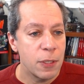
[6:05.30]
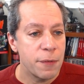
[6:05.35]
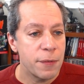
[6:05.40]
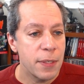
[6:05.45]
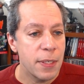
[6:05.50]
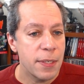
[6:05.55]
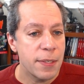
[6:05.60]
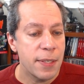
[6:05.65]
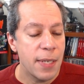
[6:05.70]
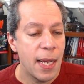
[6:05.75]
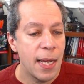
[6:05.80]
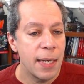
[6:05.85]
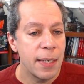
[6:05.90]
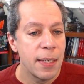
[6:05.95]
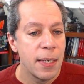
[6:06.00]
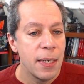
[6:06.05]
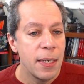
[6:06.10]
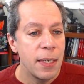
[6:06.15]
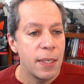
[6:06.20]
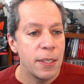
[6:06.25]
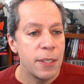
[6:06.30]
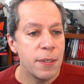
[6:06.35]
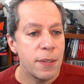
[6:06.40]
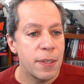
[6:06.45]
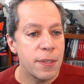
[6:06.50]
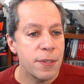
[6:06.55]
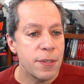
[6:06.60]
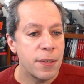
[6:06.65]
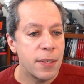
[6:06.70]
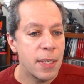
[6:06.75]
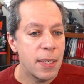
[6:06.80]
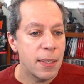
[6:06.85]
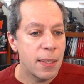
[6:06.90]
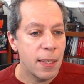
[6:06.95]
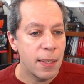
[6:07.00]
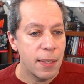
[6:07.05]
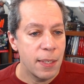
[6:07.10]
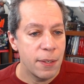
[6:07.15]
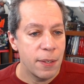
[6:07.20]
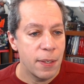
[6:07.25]
over to the side, you can see
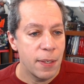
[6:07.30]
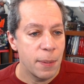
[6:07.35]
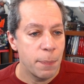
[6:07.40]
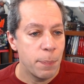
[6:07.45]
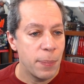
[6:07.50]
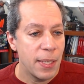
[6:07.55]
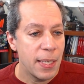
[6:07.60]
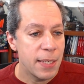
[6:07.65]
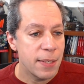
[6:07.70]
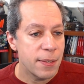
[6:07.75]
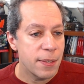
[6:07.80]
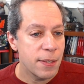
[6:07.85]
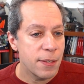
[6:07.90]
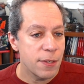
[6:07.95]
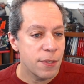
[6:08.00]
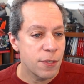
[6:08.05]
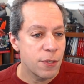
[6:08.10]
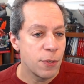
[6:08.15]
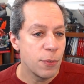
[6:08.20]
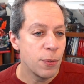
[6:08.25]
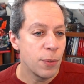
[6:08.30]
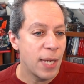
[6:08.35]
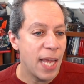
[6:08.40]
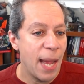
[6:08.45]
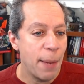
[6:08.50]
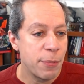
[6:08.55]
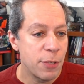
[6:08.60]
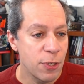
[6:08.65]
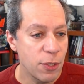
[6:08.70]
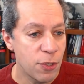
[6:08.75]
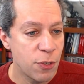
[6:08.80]
that there are places to capture